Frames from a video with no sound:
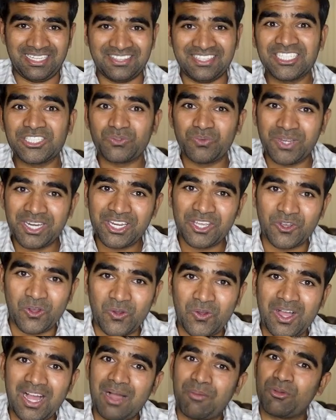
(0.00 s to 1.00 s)
In this
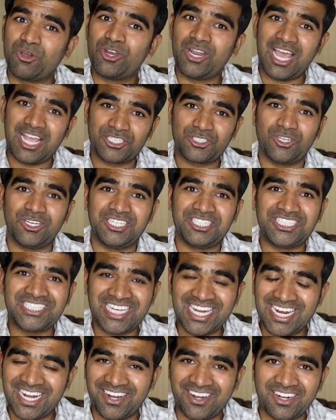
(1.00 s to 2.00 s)
video, I'm going to actually
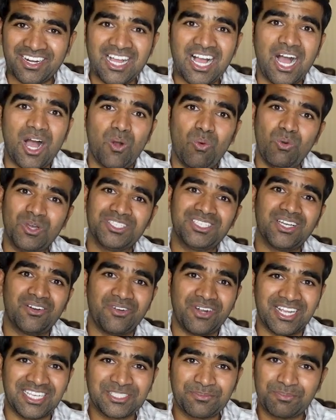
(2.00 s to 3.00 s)
share how was
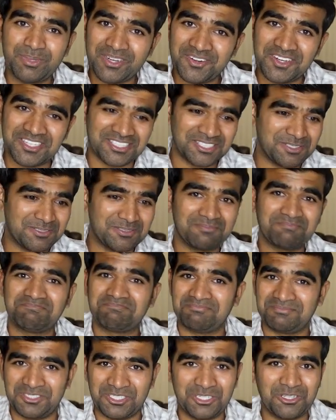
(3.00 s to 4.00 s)
our experience,
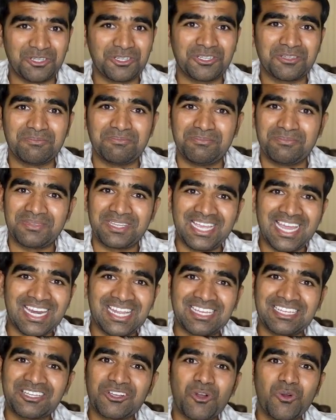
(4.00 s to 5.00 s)
you know,
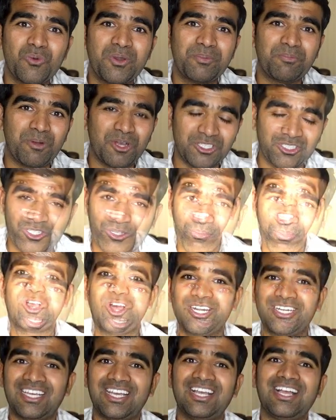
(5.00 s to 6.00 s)
getting COVID positive.
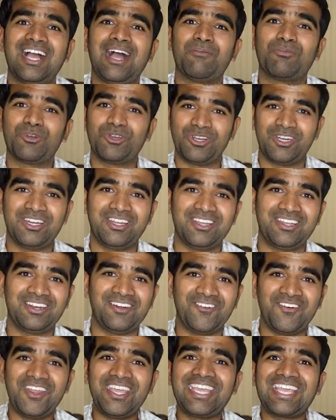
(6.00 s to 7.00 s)
Thought I'm going to
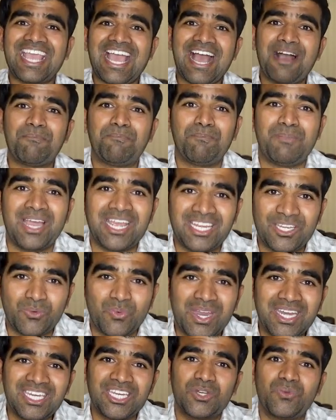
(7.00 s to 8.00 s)
recap my
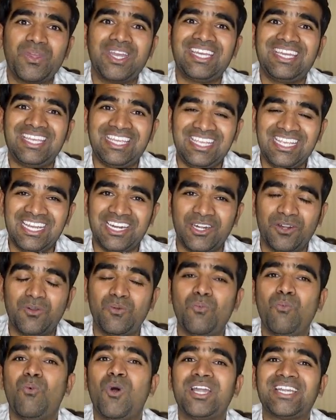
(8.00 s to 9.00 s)
2020 year,
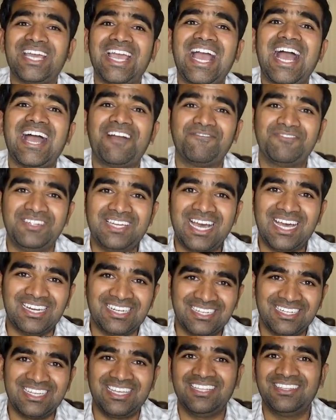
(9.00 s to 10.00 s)
what I have
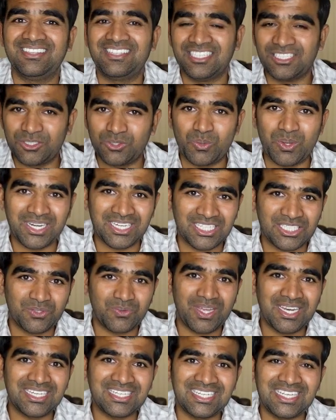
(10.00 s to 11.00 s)
done in this
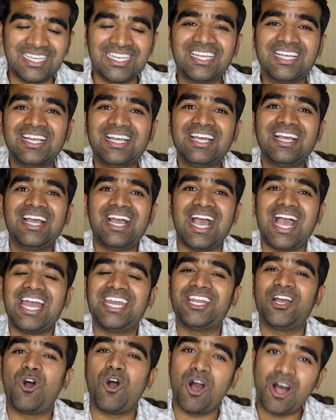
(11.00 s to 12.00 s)
2020,
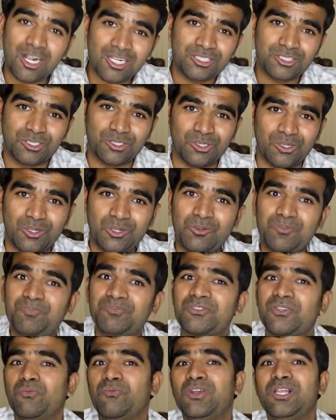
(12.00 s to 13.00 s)
and also
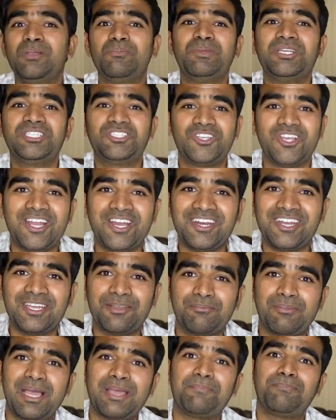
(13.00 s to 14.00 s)
will be
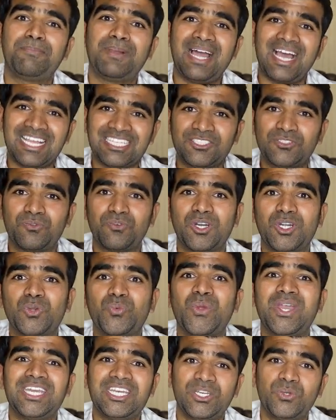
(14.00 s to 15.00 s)
sharing my plans for
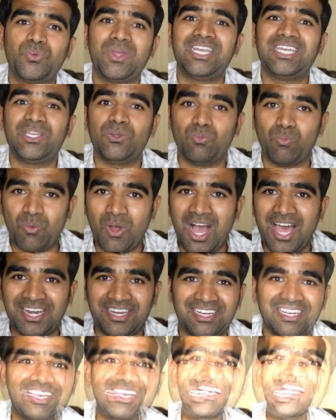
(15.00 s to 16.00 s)

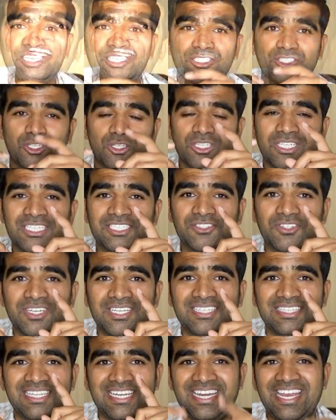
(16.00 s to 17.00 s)
2021. So
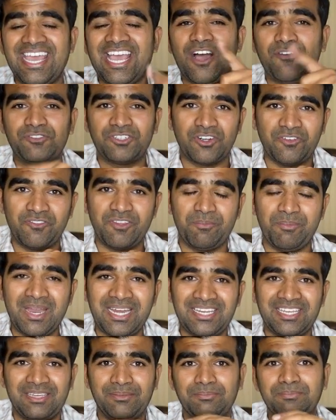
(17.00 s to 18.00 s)
literally the day after we
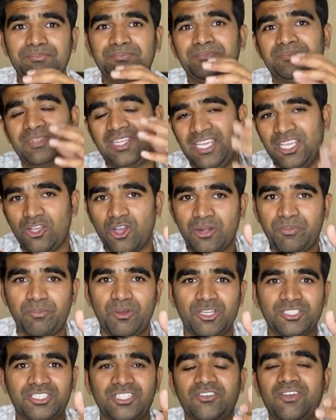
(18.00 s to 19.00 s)
met him, he got
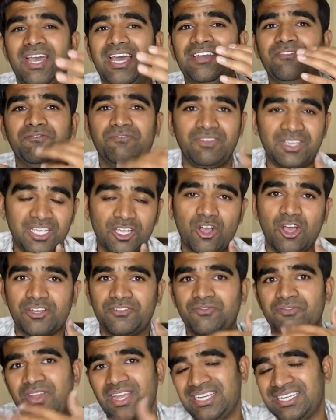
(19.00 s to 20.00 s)
positive and we
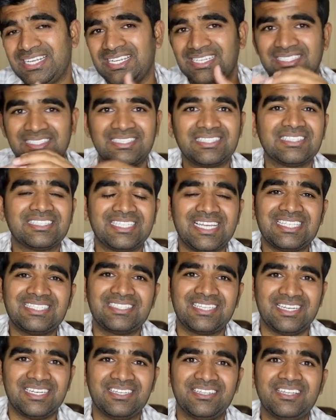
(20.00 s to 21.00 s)
got went and
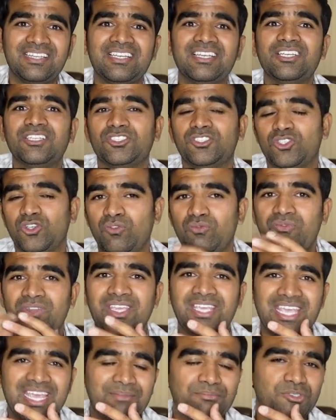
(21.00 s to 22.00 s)
tested. So
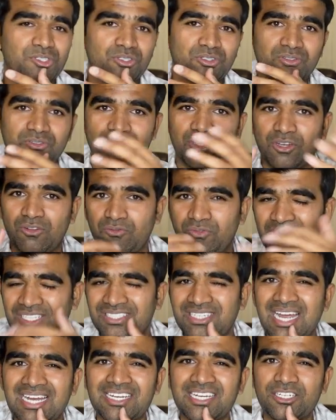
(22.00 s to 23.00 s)
we came to, you know, we
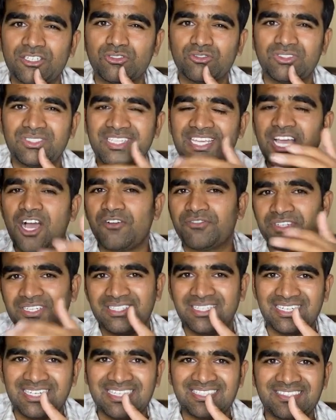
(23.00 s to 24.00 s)
started to see after
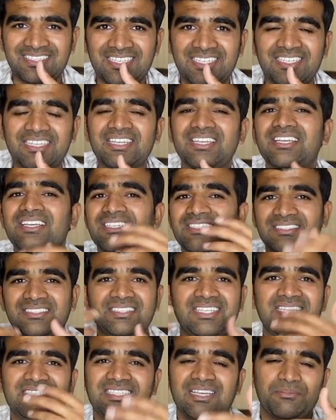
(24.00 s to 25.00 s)
the testing,
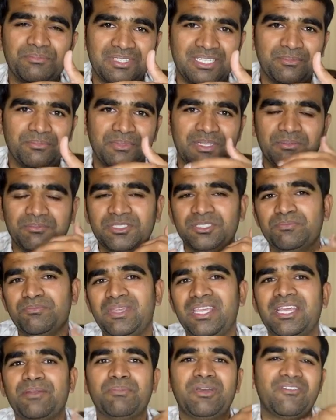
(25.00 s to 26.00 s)
see some symptoms,
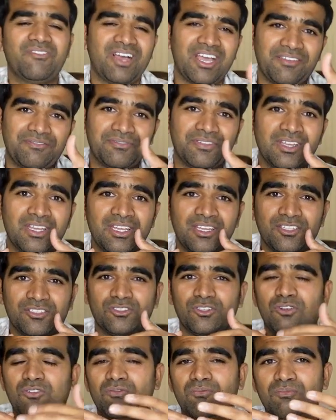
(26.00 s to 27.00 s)
me and my wife.
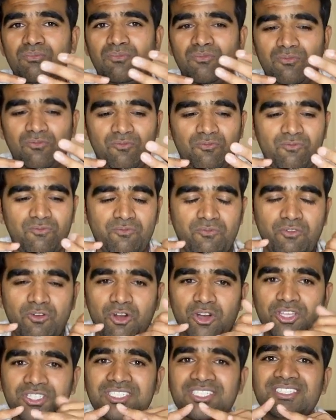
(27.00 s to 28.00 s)
So
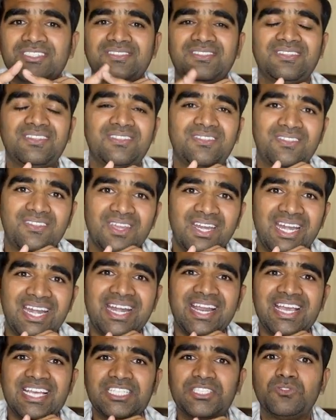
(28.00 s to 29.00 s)
first three
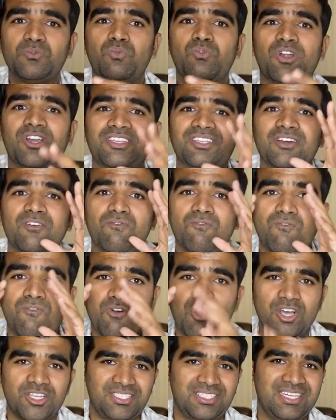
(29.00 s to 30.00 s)
days were the
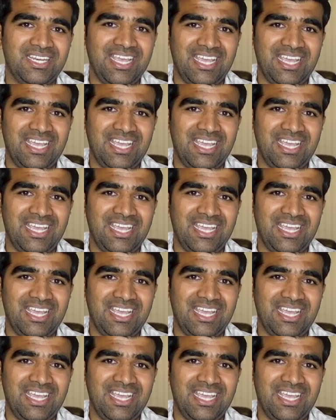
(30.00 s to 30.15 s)
worst